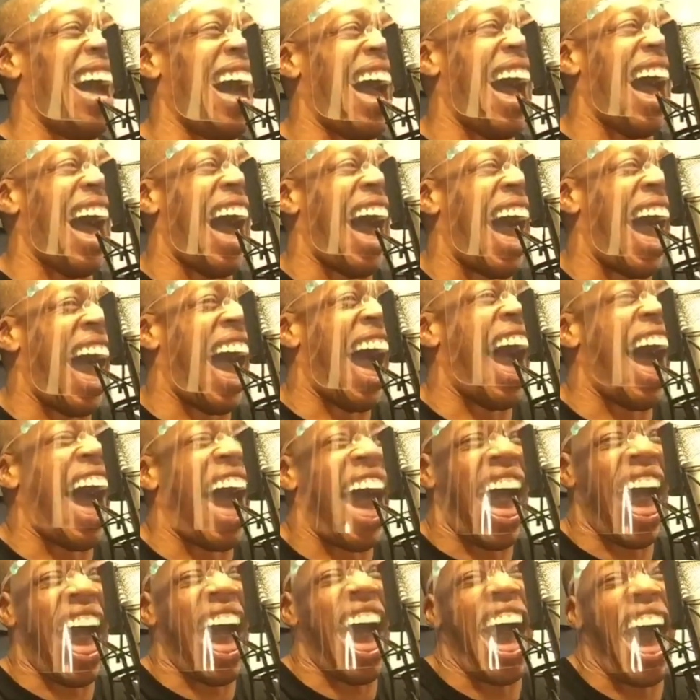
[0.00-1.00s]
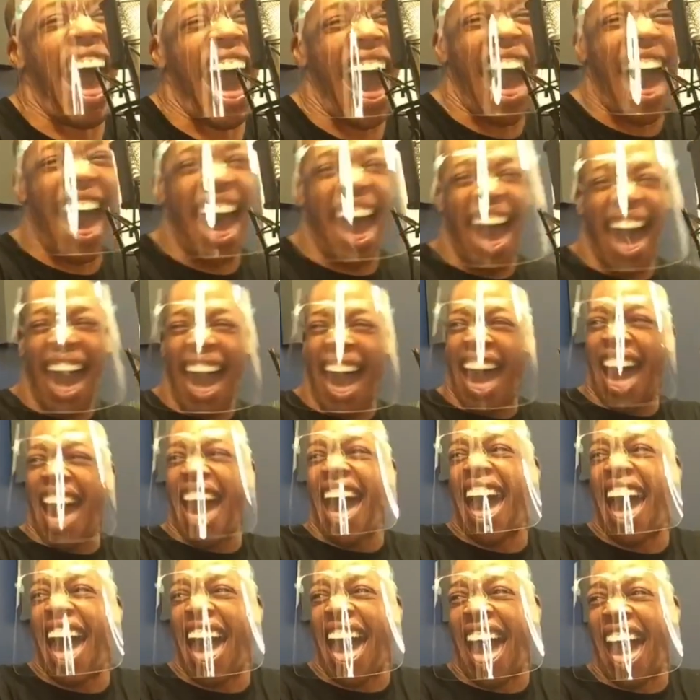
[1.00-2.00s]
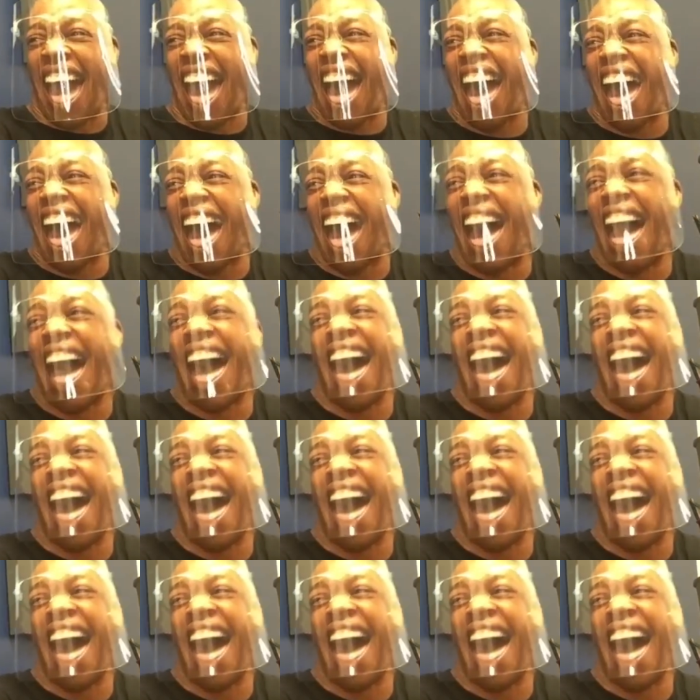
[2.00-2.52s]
Jasmine been in her living room a little longer than me, baby.